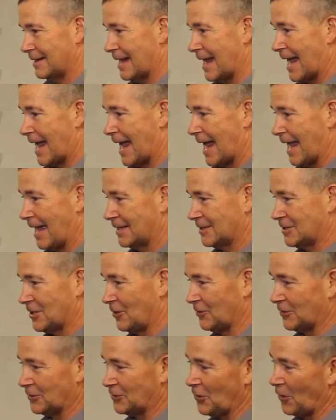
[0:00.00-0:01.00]
Yeah,
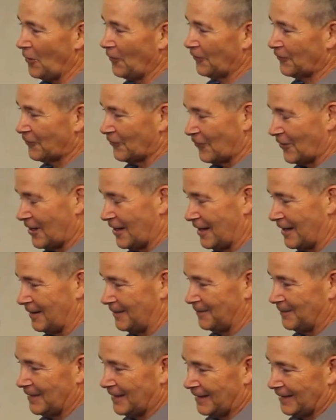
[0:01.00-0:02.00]
so to go
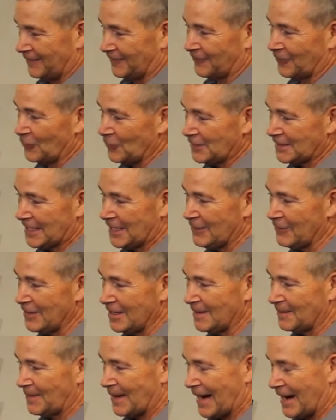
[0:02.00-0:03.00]
from first
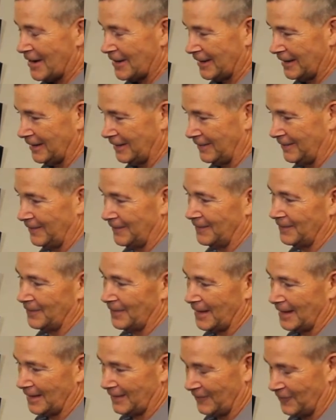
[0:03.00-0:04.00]
hearing about it,
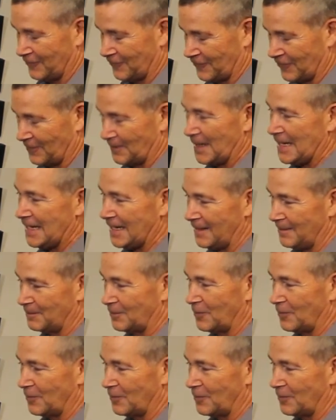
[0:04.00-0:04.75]
from him